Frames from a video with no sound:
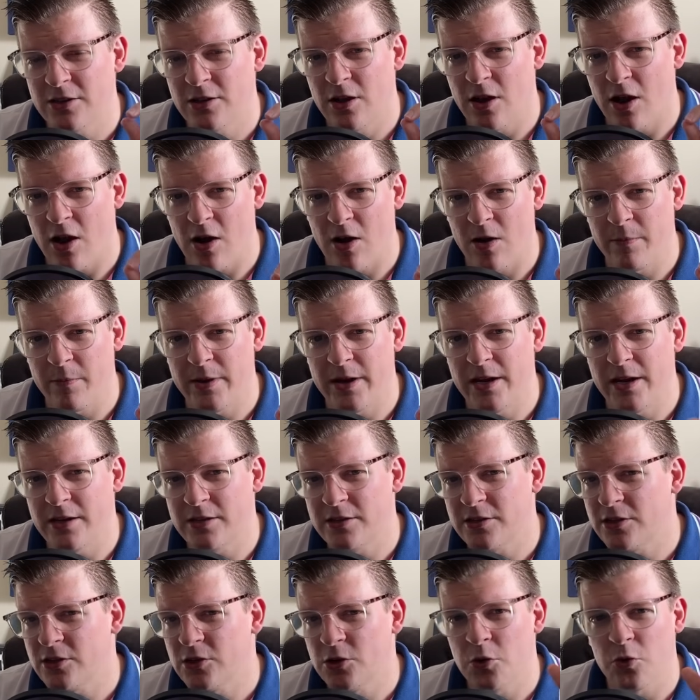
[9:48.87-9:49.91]

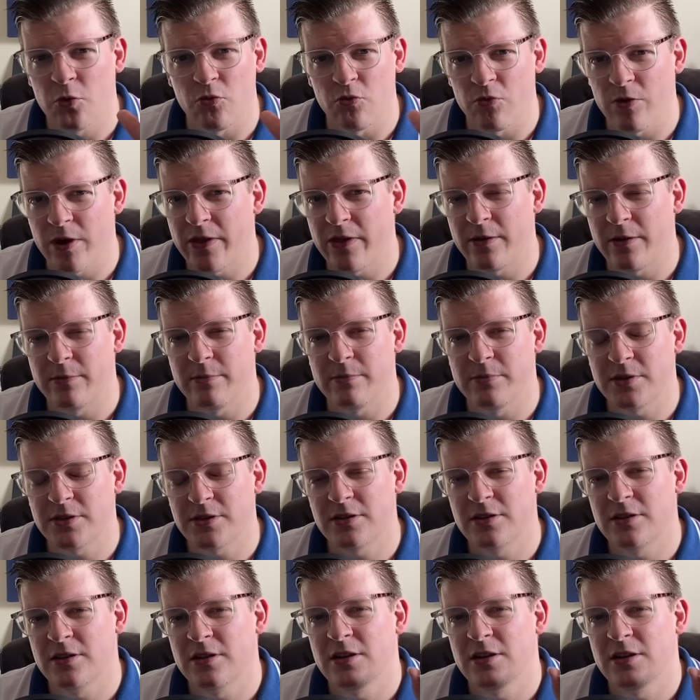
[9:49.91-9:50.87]
harmonies, rhythms,